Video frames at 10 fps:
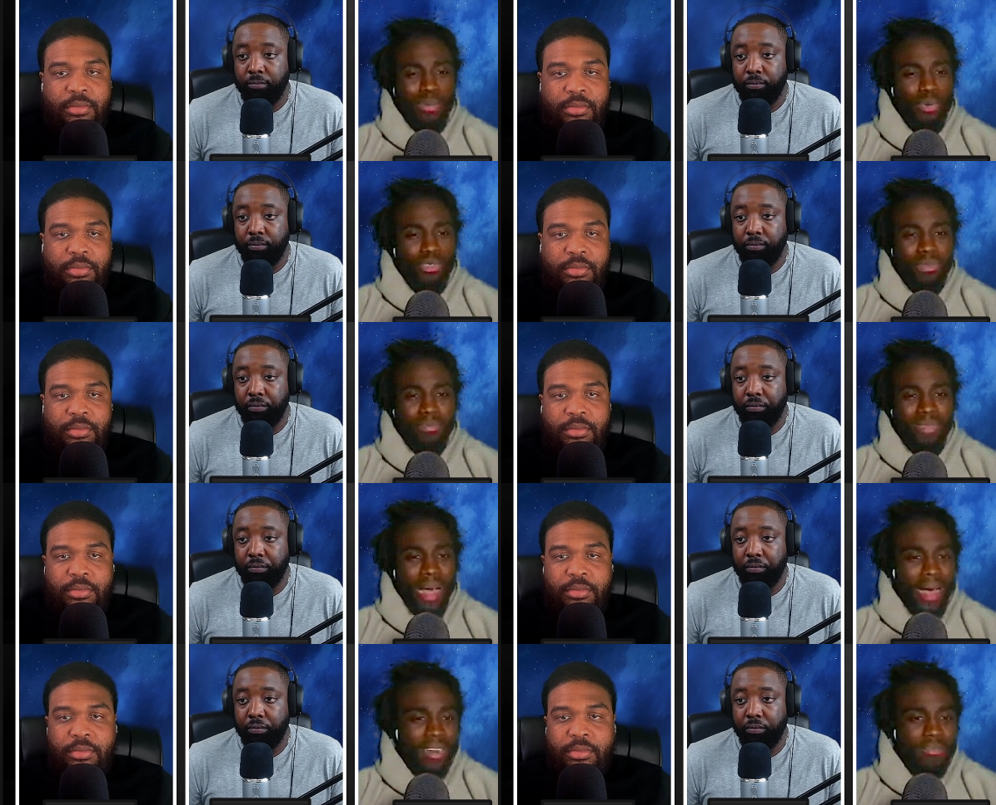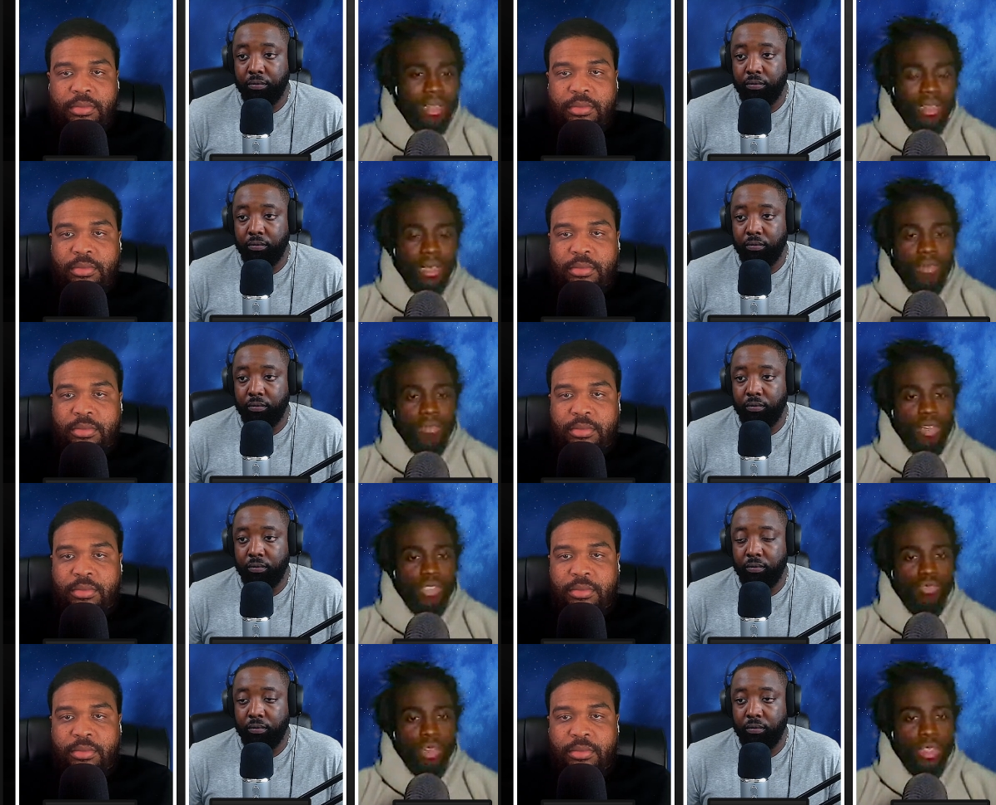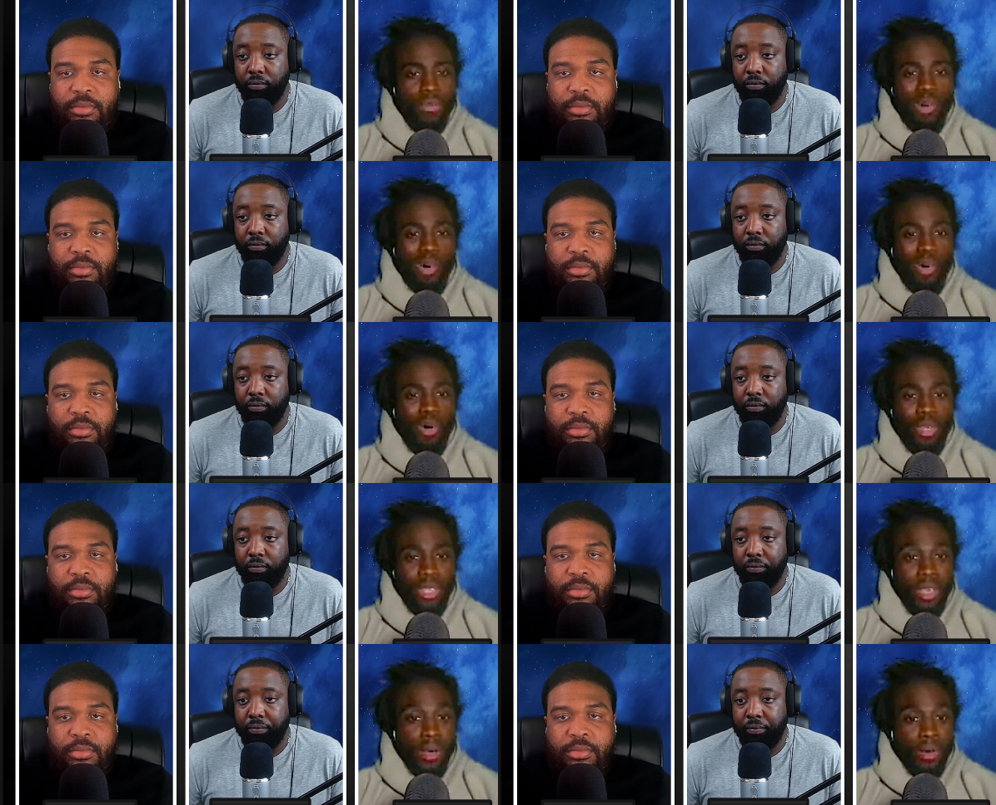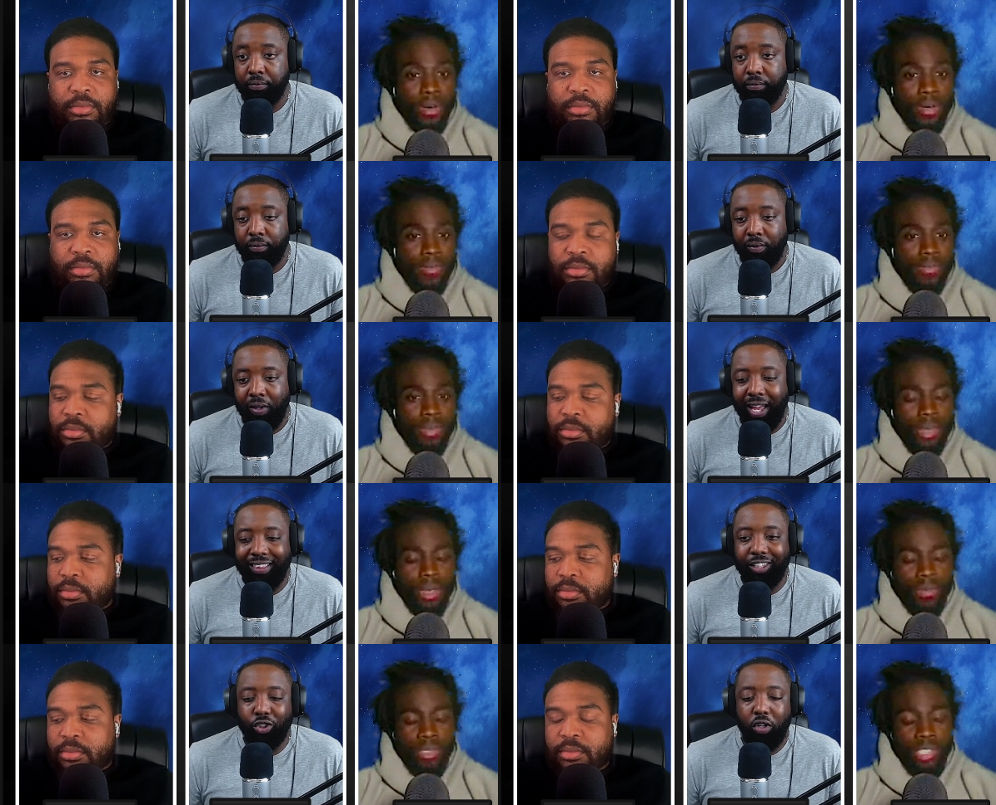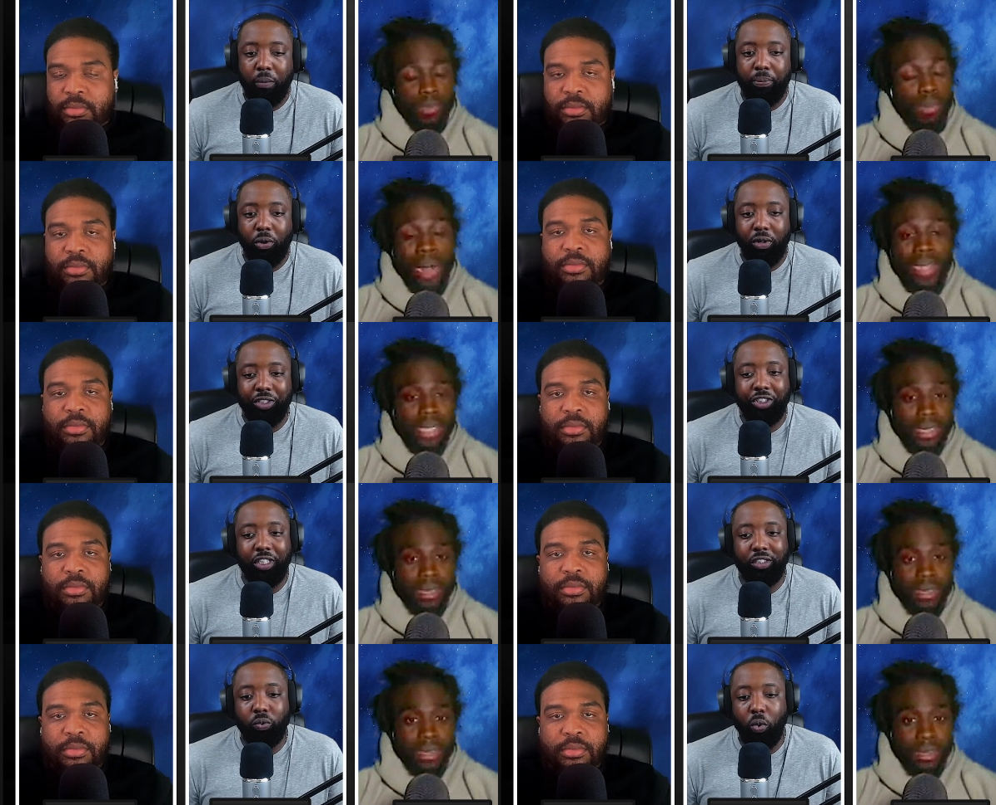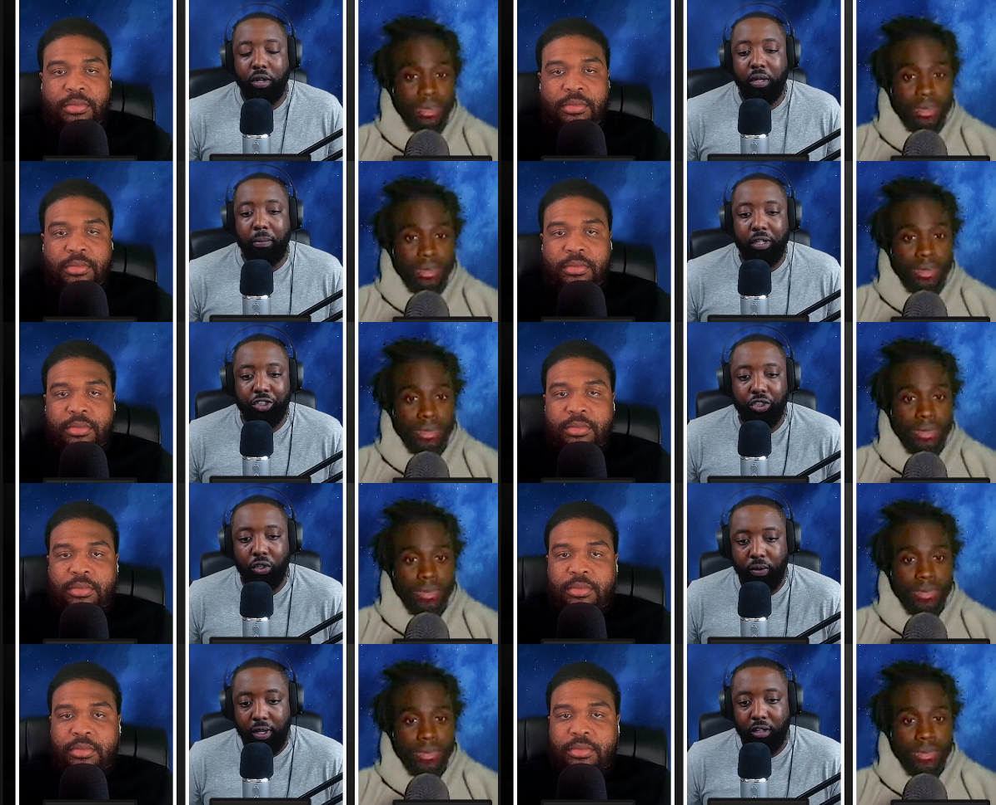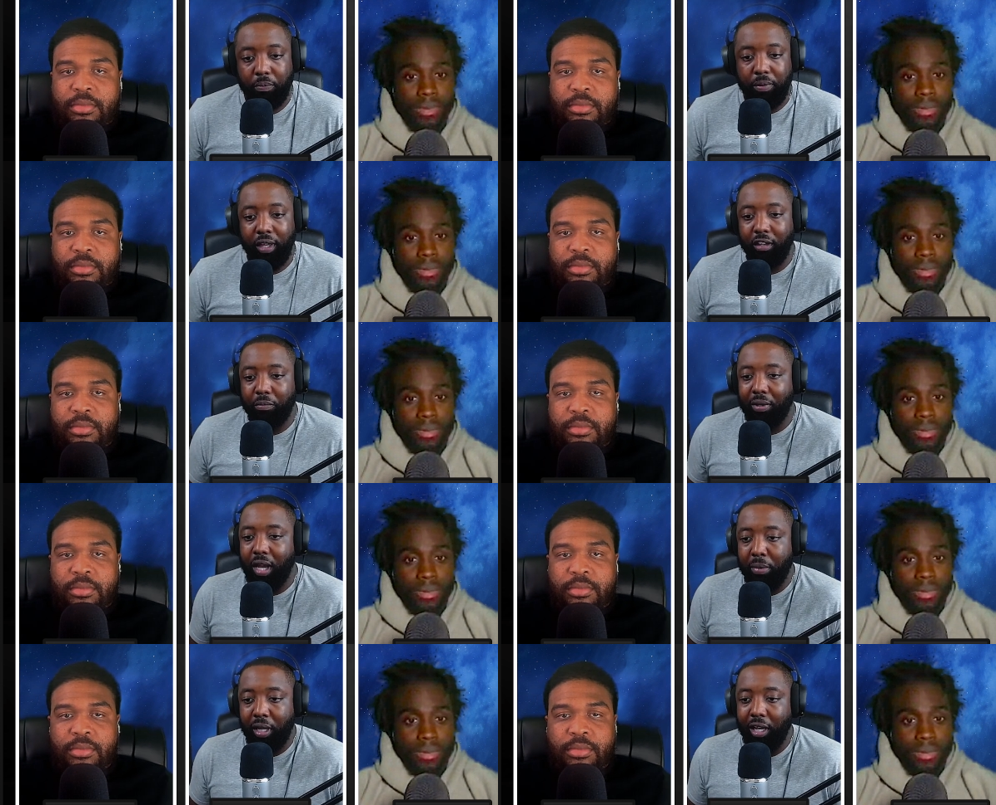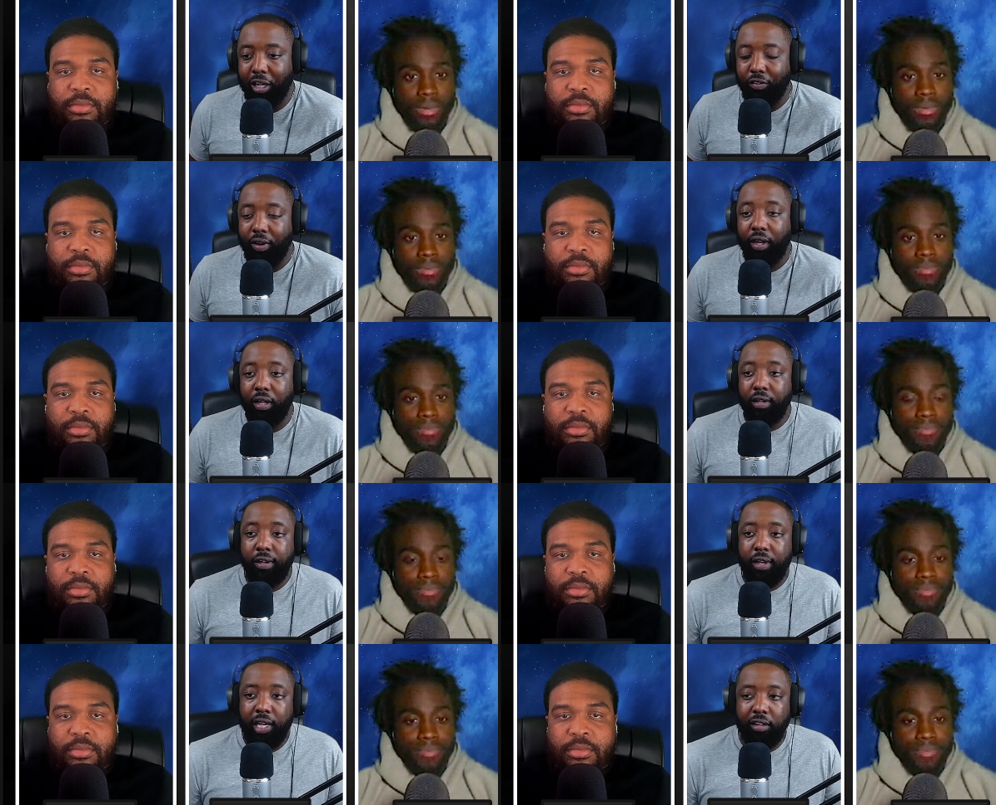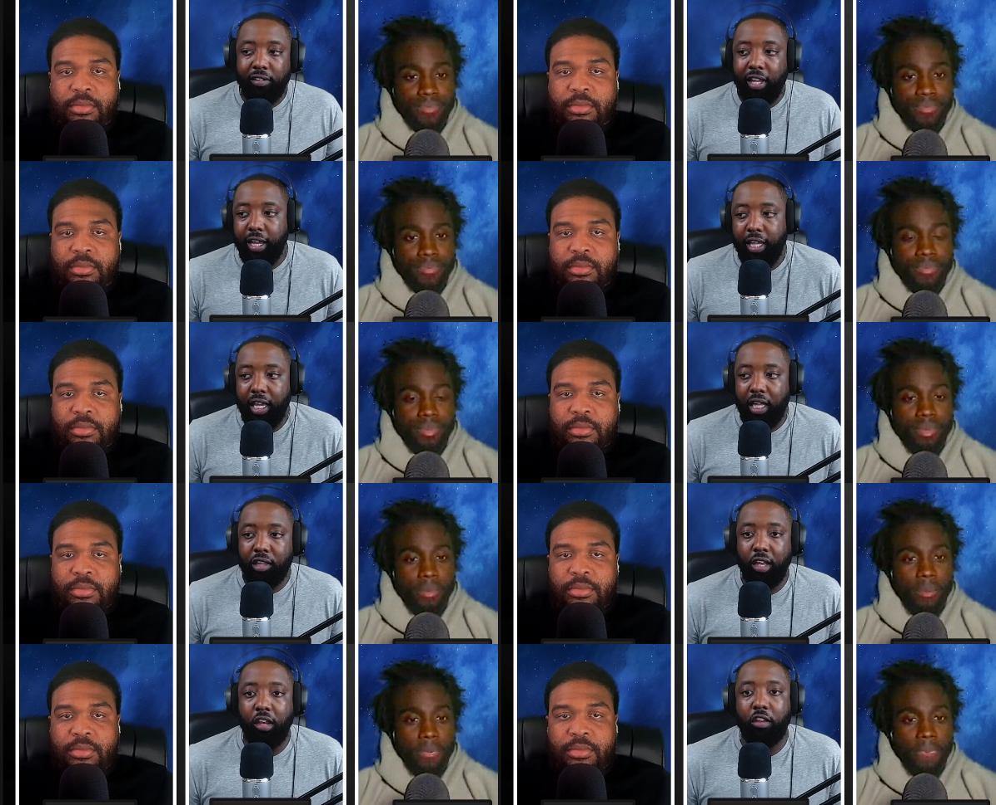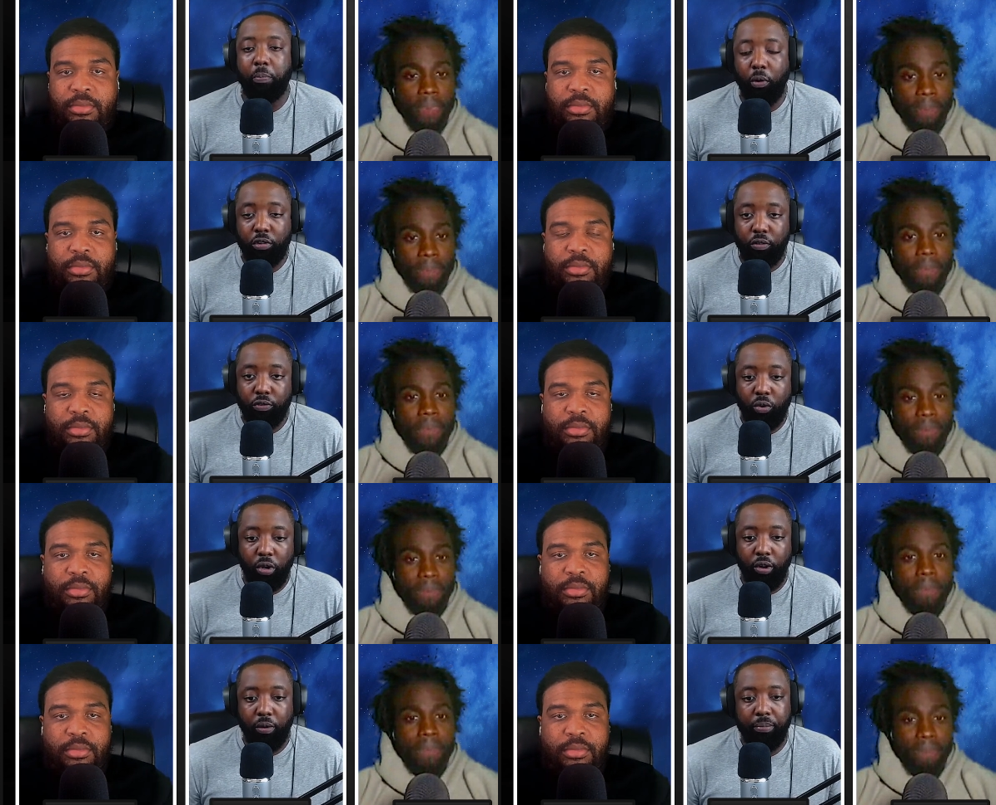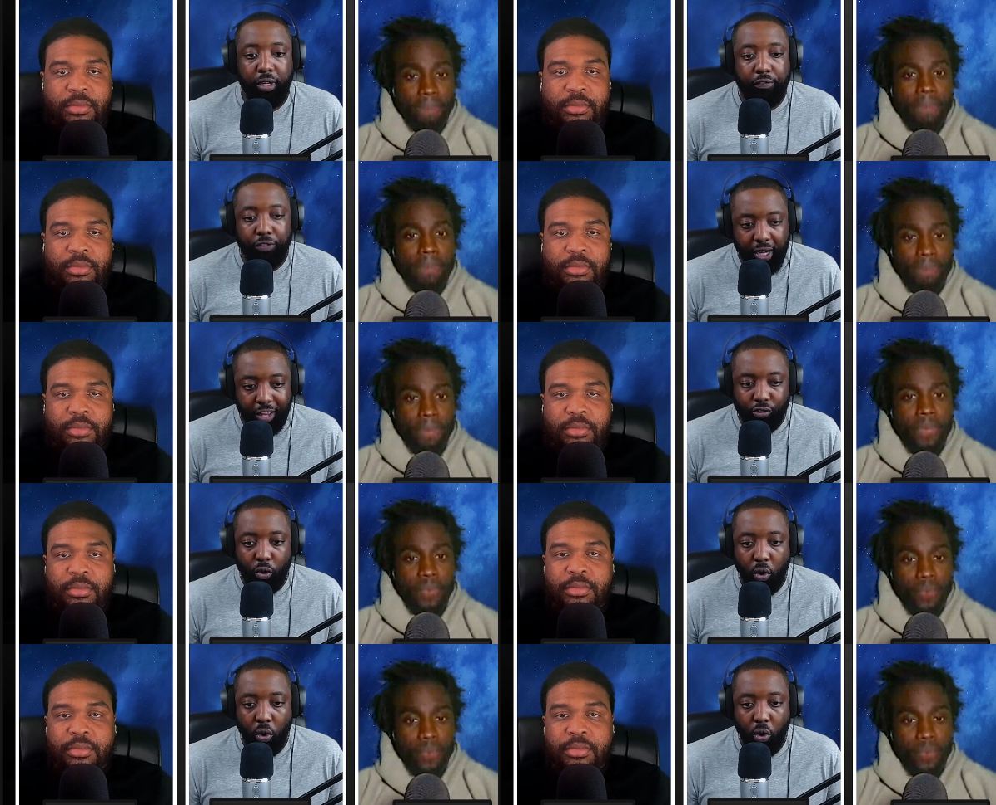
Speaker 1: Poole's kind of been looking for his rhythm all year. I think Jordan Poole is just one dimensional
Speaker 2: and it's and it's becoming glaring. It's like he's an explosive scorer, but if you're not